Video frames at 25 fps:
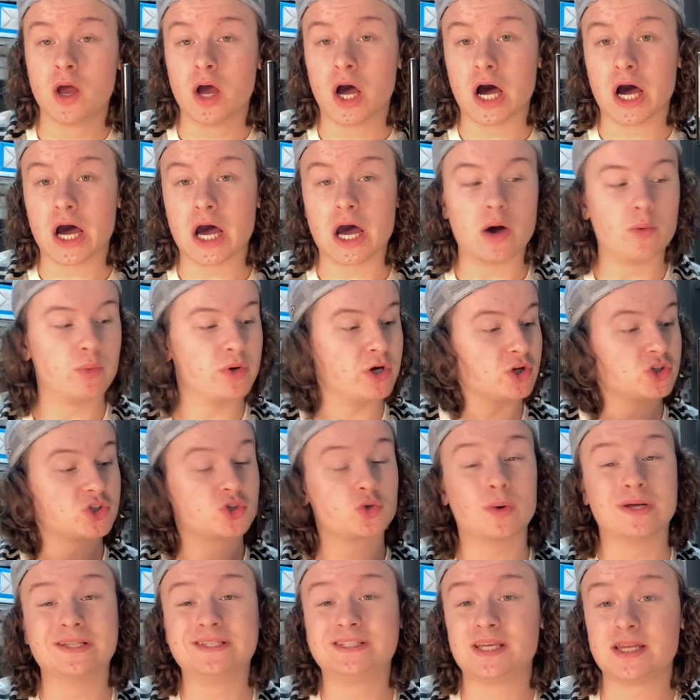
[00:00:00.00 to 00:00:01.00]
Uh, we got
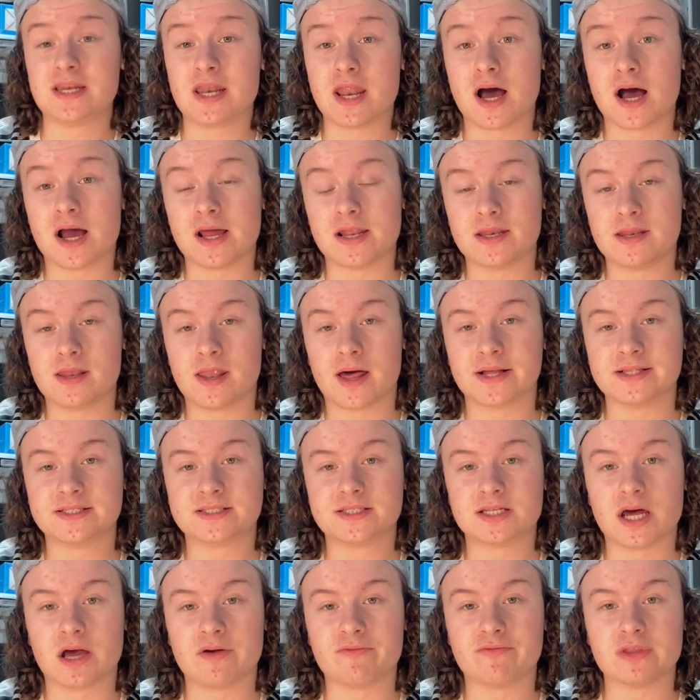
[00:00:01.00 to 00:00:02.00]
twenty-nine
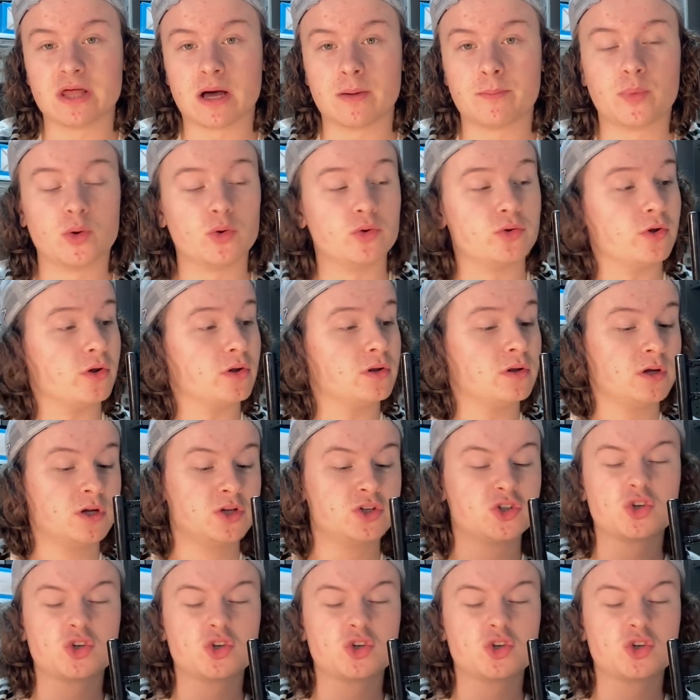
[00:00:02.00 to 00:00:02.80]
ninety-nine for that bundle.